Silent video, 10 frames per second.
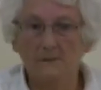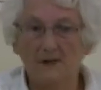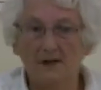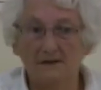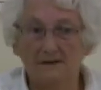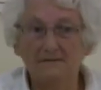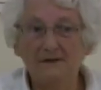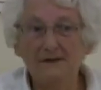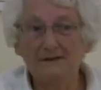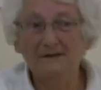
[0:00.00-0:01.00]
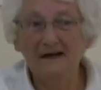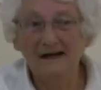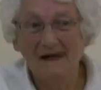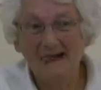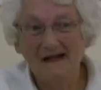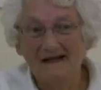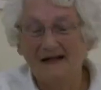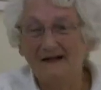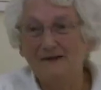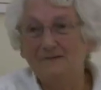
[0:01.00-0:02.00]
I don't know.
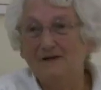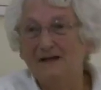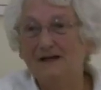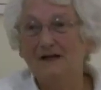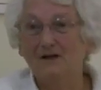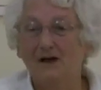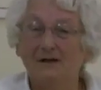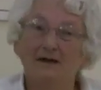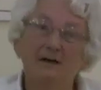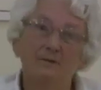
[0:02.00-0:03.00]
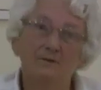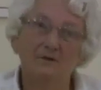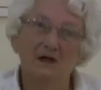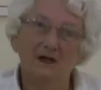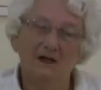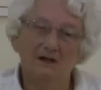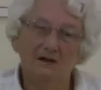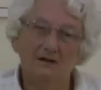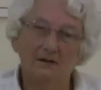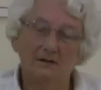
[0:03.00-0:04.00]
I don't really know.
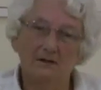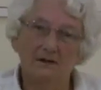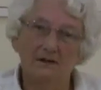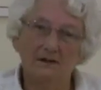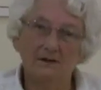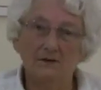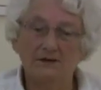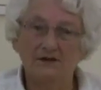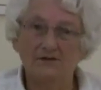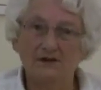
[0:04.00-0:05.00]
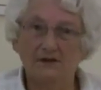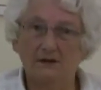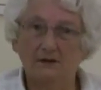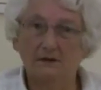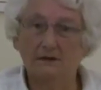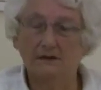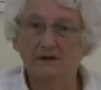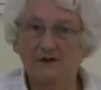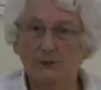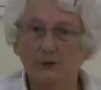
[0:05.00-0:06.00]
Not just physical
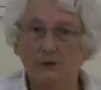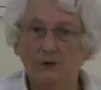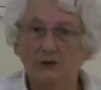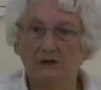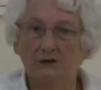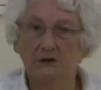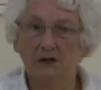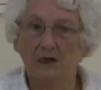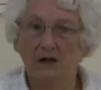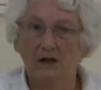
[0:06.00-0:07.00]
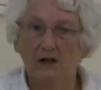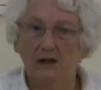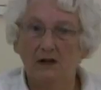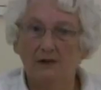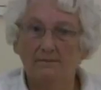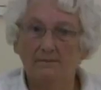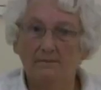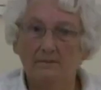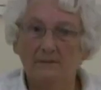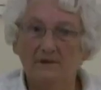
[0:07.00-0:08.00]
sport.
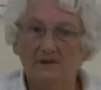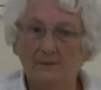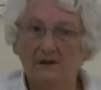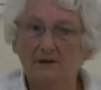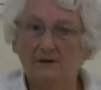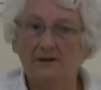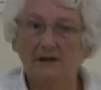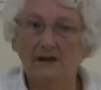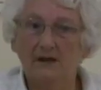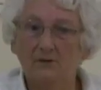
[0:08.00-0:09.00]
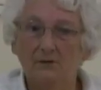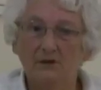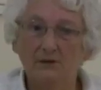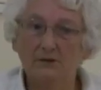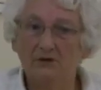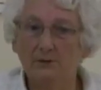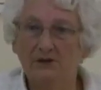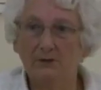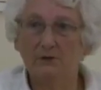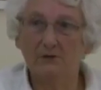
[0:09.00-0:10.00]
It's a mental thing out manoeuvring
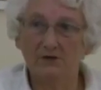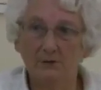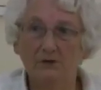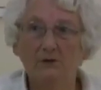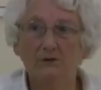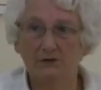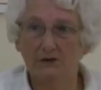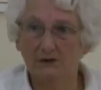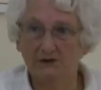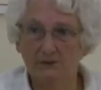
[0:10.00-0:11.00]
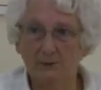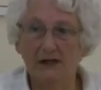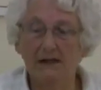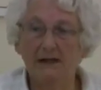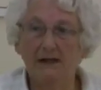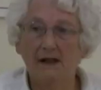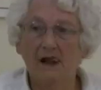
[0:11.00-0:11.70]
people with the moves you're going to make.